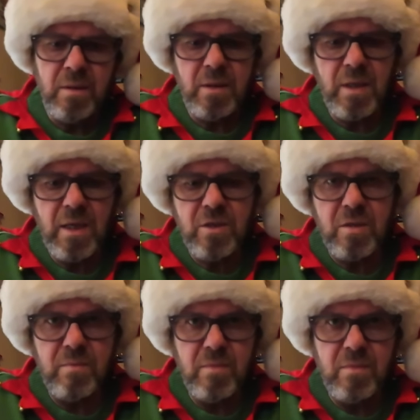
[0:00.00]
And a
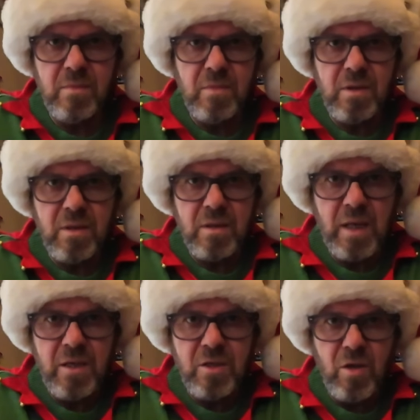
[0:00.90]
nice
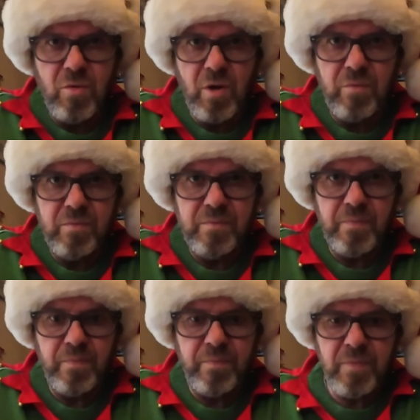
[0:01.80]
Keis logo.
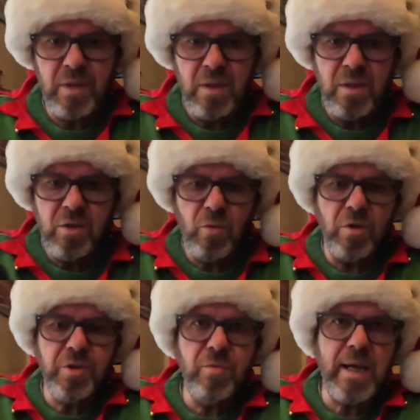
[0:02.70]
So what
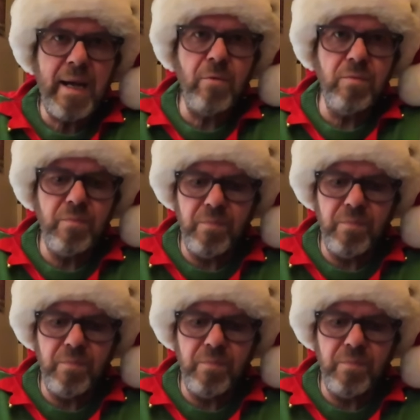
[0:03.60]
I'll do now,